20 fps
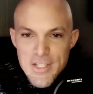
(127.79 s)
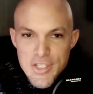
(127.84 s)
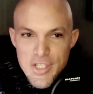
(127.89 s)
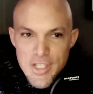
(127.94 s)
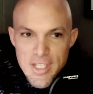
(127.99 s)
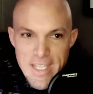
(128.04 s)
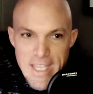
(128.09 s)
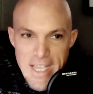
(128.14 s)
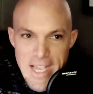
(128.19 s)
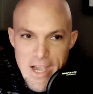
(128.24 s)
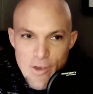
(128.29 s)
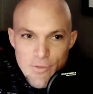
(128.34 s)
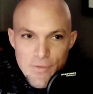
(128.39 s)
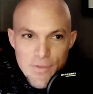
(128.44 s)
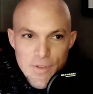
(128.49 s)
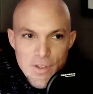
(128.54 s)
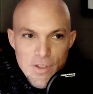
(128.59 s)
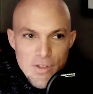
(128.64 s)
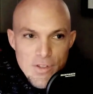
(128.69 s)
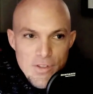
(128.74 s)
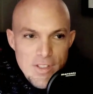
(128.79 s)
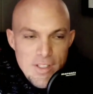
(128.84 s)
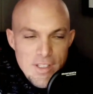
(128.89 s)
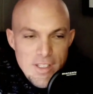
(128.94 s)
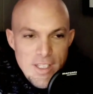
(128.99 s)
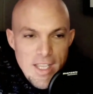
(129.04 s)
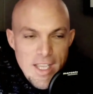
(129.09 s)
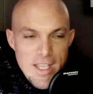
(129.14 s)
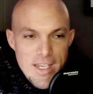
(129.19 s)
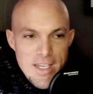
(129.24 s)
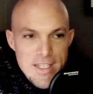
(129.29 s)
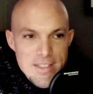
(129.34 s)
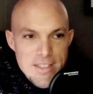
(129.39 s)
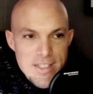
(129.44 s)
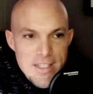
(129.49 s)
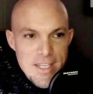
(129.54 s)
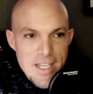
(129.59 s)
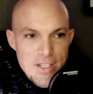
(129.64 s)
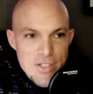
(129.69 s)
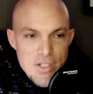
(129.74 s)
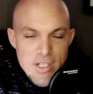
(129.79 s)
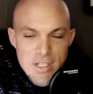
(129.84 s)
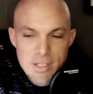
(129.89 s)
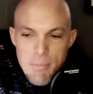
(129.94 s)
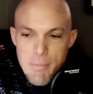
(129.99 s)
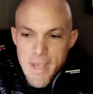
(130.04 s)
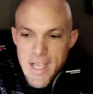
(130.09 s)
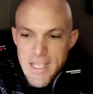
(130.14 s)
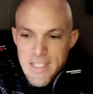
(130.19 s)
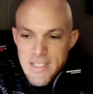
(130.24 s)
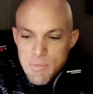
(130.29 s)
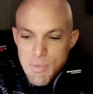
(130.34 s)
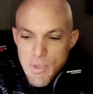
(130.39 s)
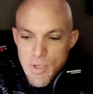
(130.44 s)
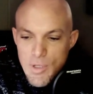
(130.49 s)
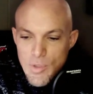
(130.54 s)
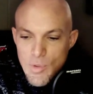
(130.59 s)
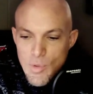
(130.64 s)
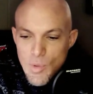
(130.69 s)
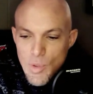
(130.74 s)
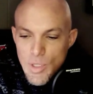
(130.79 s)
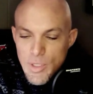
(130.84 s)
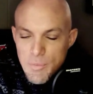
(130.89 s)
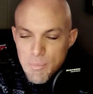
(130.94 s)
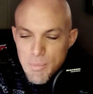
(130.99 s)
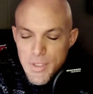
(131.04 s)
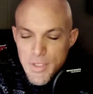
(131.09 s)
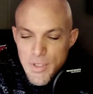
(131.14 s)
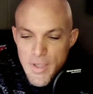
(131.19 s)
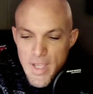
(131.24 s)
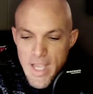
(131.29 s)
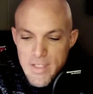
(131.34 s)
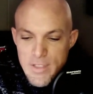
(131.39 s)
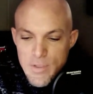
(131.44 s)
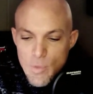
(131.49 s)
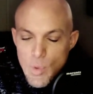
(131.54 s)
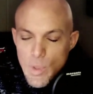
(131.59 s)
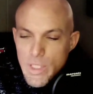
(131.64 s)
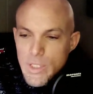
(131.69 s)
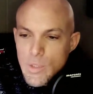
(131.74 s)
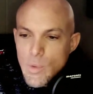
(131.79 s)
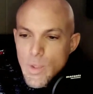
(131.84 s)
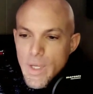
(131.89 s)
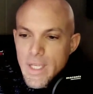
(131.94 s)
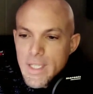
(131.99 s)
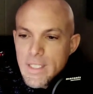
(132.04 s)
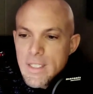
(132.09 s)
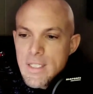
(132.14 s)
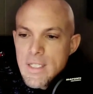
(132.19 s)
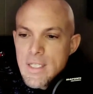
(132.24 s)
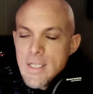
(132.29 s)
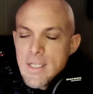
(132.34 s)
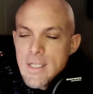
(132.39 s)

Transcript: in the outfield, and he's a ninja on the basketball court. But you guys are really quick.